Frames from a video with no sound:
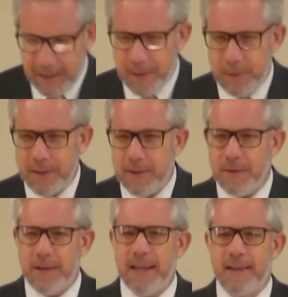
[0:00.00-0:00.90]
do we
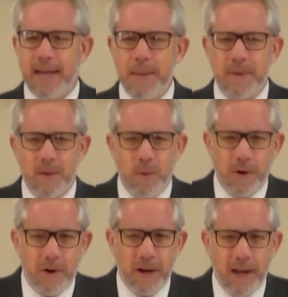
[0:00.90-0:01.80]
take the name of the
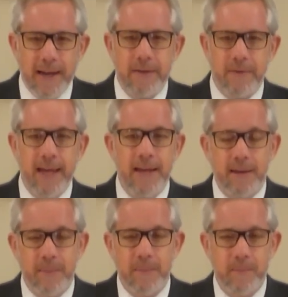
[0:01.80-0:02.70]
Lord our God in vain?
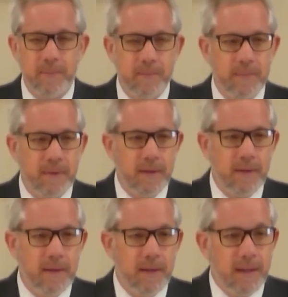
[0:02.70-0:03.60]

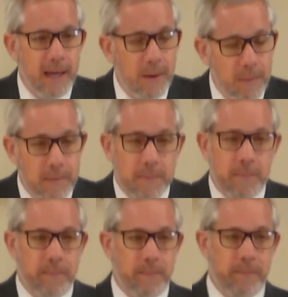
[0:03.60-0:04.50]
Now,
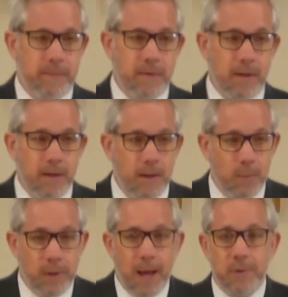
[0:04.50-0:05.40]

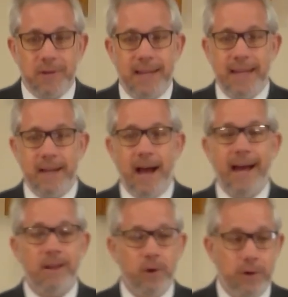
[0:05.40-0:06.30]
when I was a kid,
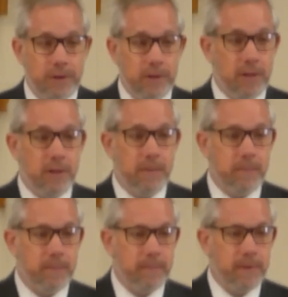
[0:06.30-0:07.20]
I learned
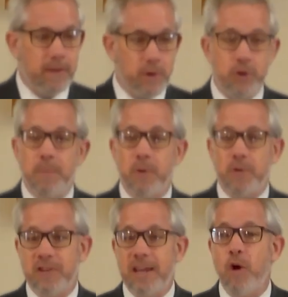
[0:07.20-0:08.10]
you're supposed
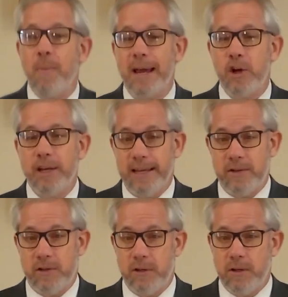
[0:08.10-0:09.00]
to say, Oh my goodness,